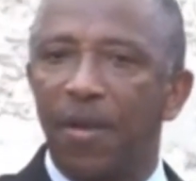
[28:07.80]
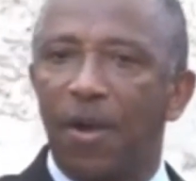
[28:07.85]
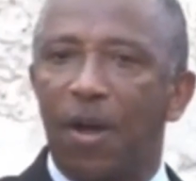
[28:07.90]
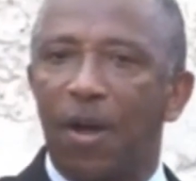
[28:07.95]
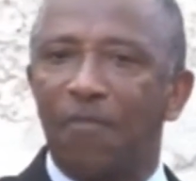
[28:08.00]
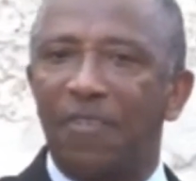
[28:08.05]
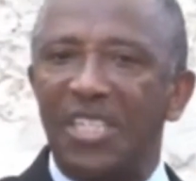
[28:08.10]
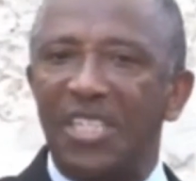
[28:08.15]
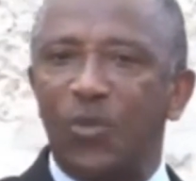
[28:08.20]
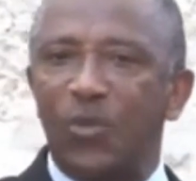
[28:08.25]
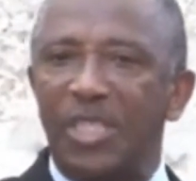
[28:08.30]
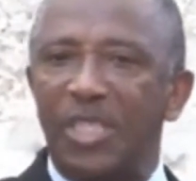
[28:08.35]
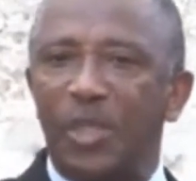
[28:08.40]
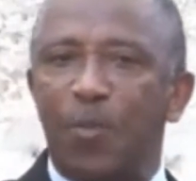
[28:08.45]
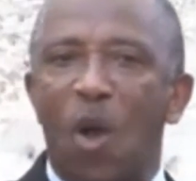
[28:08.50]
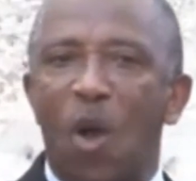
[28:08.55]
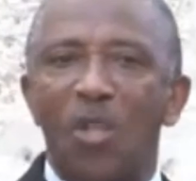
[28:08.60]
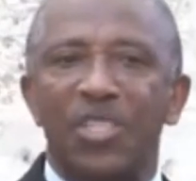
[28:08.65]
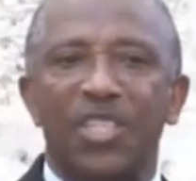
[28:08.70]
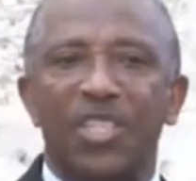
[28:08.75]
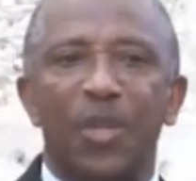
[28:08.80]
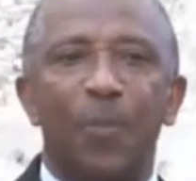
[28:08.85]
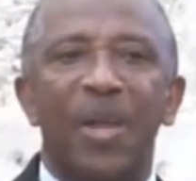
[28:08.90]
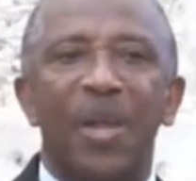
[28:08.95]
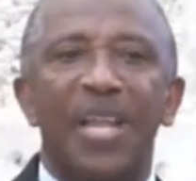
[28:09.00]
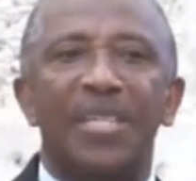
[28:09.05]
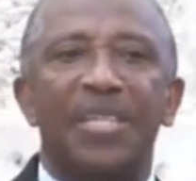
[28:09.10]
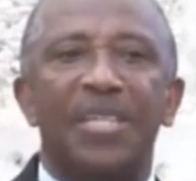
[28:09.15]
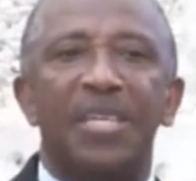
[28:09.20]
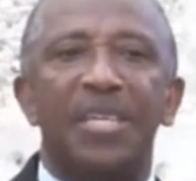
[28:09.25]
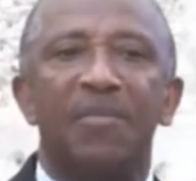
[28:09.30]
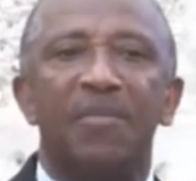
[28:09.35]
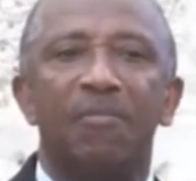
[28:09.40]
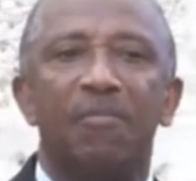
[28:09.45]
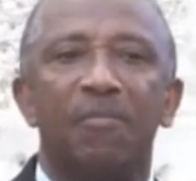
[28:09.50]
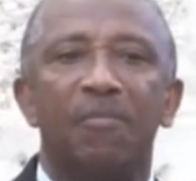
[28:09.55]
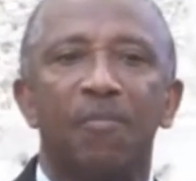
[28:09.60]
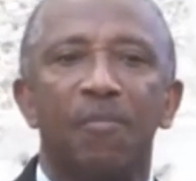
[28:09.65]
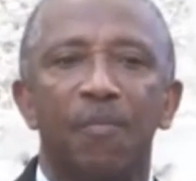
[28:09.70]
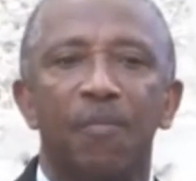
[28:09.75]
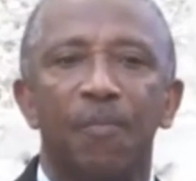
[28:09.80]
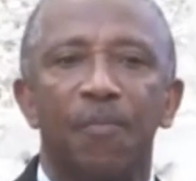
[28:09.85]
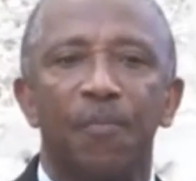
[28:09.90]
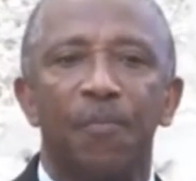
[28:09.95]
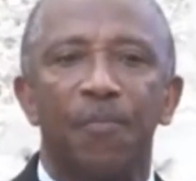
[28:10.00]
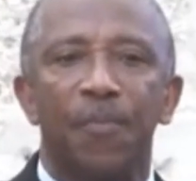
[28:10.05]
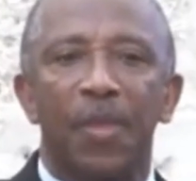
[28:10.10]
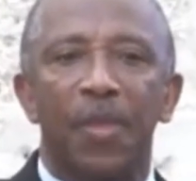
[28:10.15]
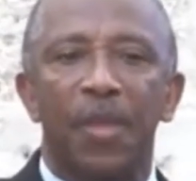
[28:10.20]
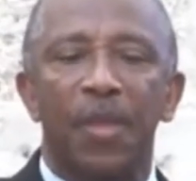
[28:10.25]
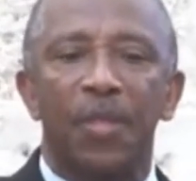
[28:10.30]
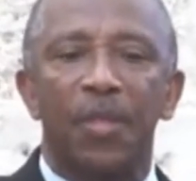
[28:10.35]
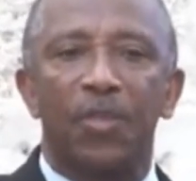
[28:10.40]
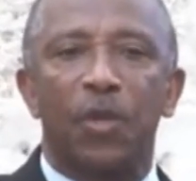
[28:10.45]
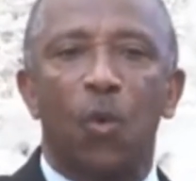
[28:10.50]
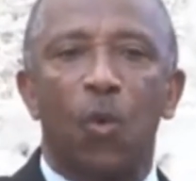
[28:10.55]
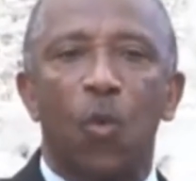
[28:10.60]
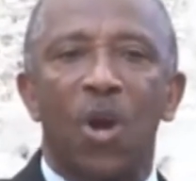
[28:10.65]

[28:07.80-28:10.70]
of its responsibility to